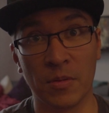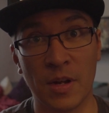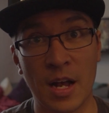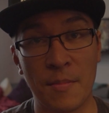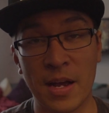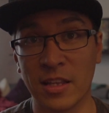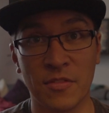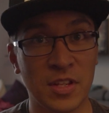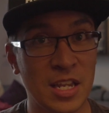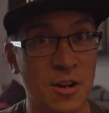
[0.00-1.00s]
I'd
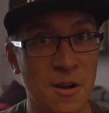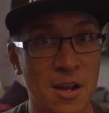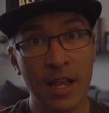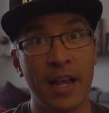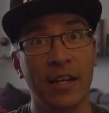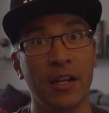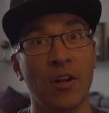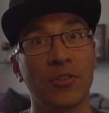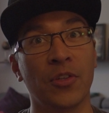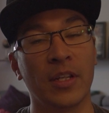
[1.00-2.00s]
love to hear it, and I'd
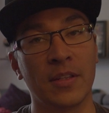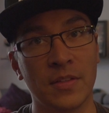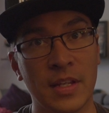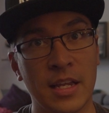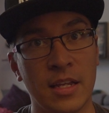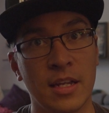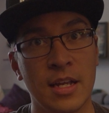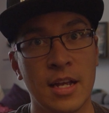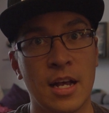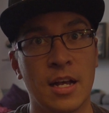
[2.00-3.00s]
also like to say
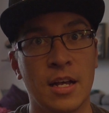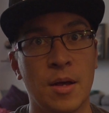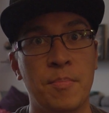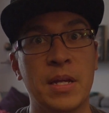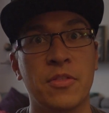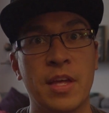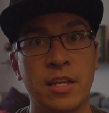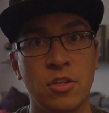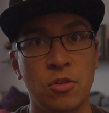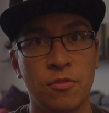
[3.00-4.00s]
a big
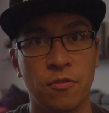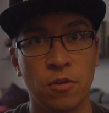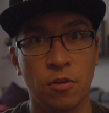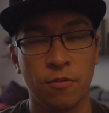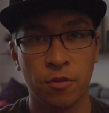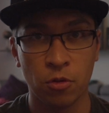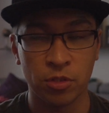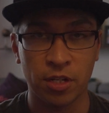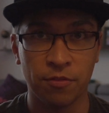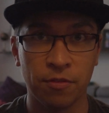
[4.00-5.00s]
thank you for
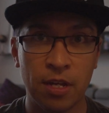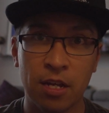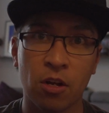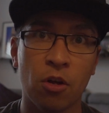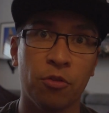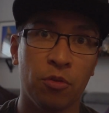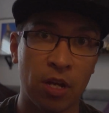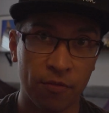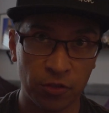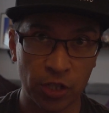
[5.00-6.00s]
those that have gone through the
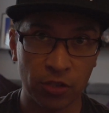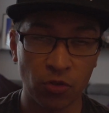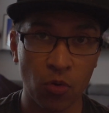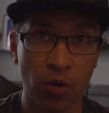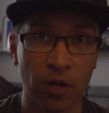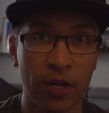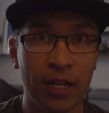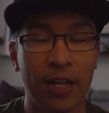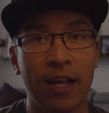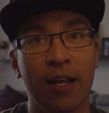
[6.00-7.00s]
AlphaGen store,
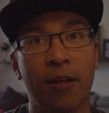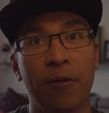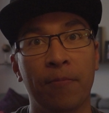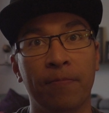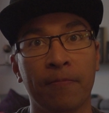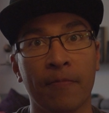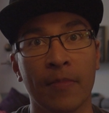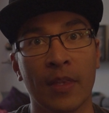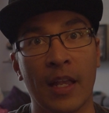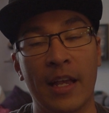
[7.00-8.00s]

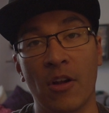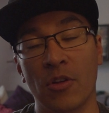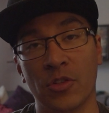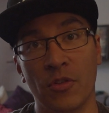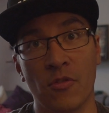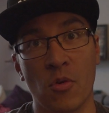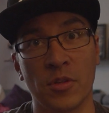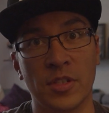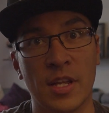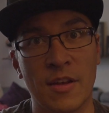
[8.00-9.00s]
and also of
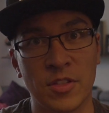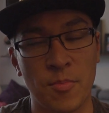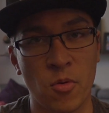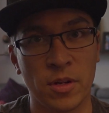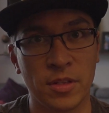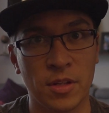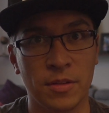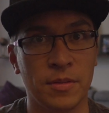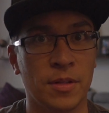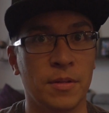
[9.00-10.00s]
course have supported
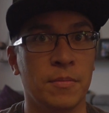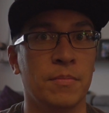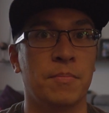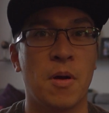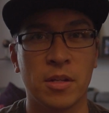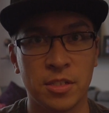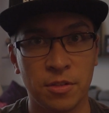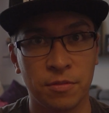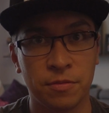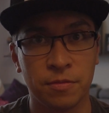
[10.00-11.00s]
the
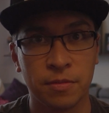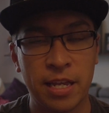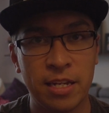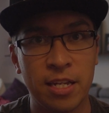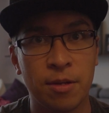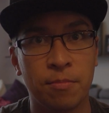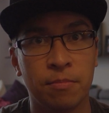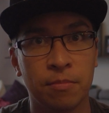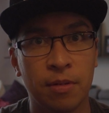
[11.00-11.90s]
positive KDM